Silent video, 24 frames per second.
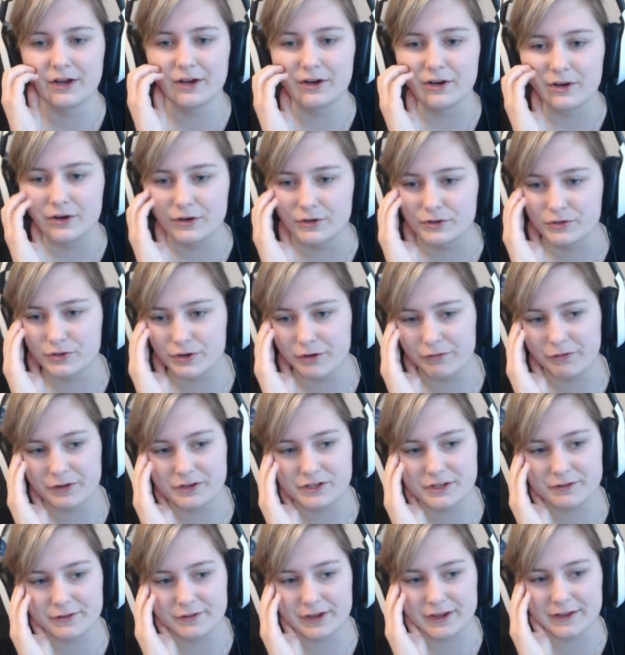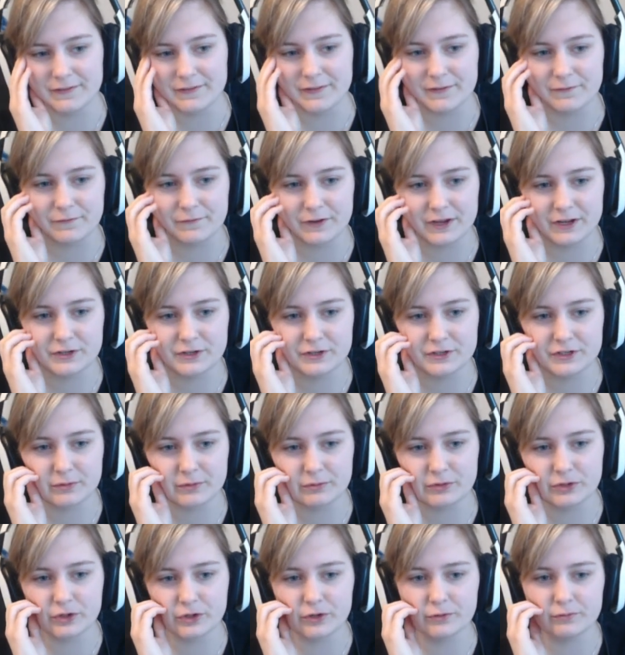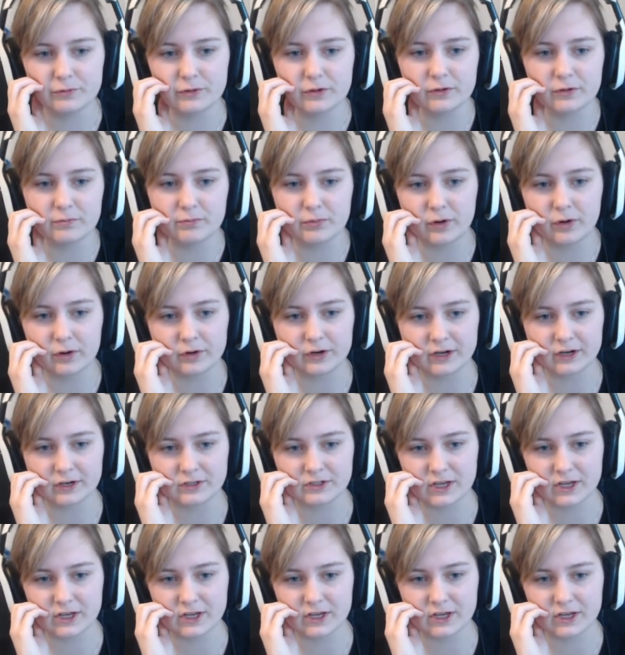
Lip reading: derivative in the feed to subdue the product